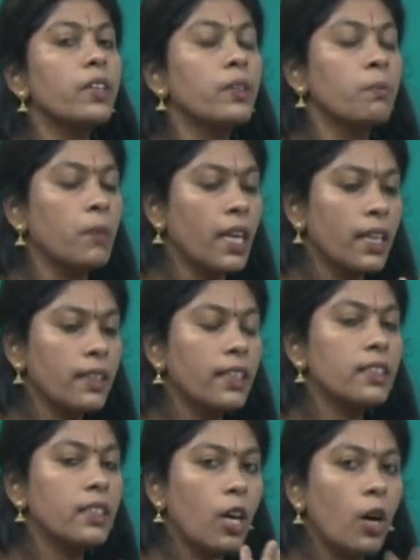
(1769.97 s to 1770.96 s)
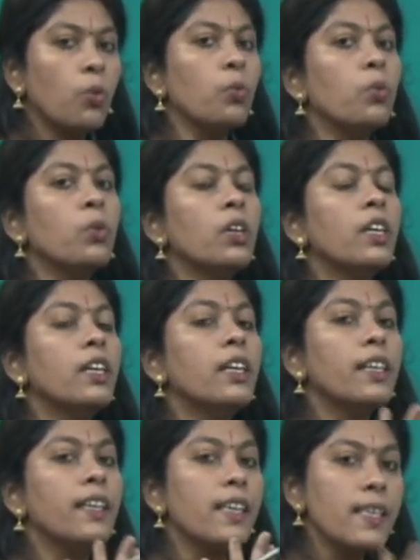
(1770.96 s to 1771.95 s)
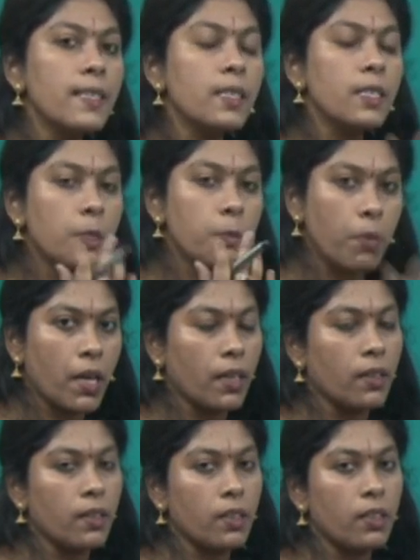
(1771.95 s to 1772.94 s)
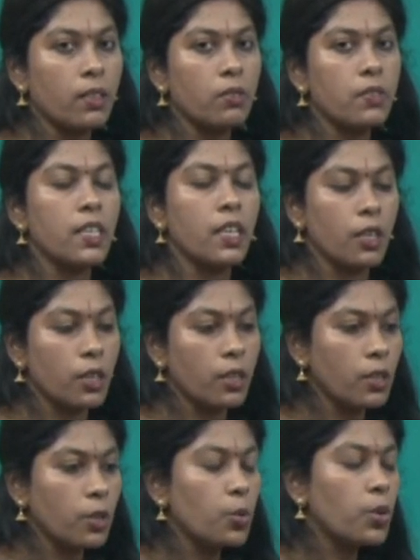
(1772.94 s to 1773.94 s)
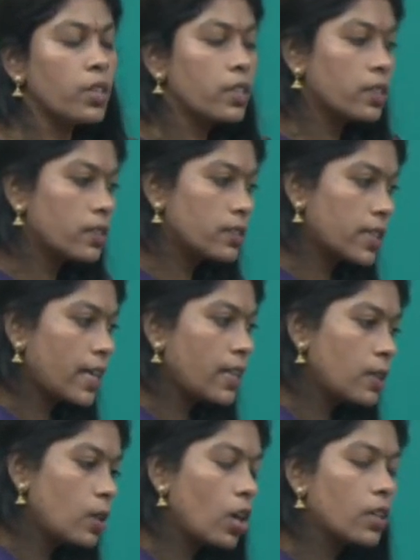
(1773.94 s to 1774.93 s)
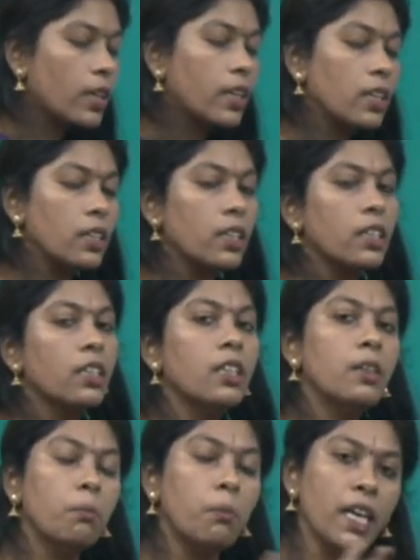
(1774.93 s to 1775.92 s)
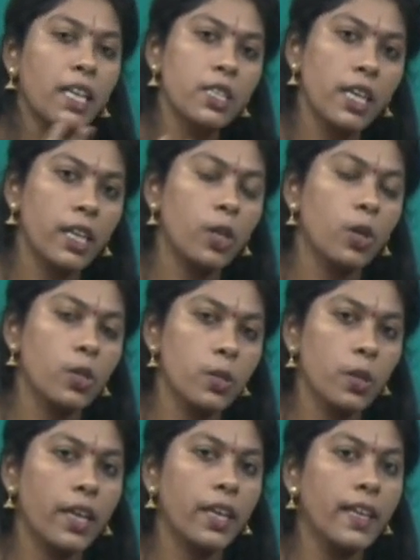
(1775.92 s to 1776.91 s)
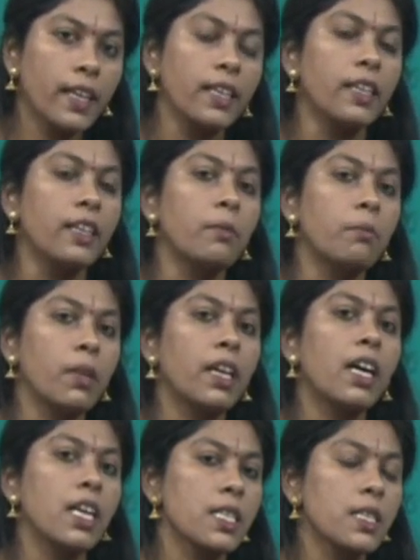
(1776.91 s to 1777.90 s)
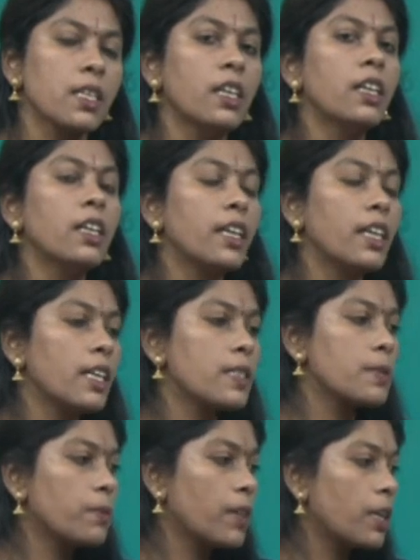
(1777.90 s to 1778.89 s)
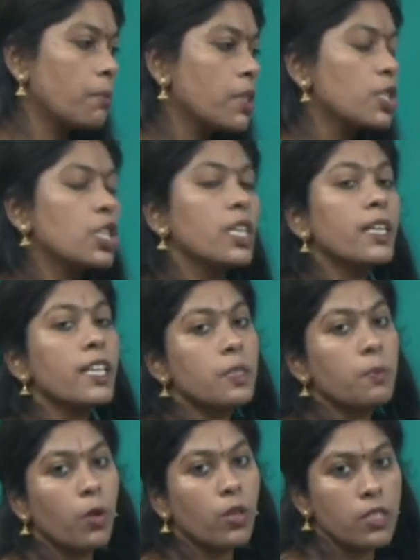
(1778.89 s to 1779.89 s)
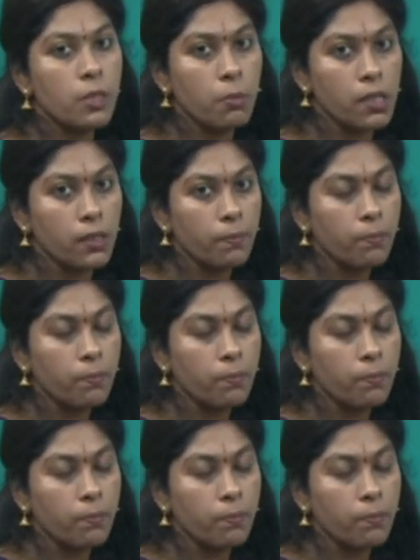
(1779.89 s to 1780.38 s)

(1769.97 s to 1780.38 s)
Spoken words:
made that cow ease its pain. See, your child got killed, my child also I killed because he is very much irresponsible.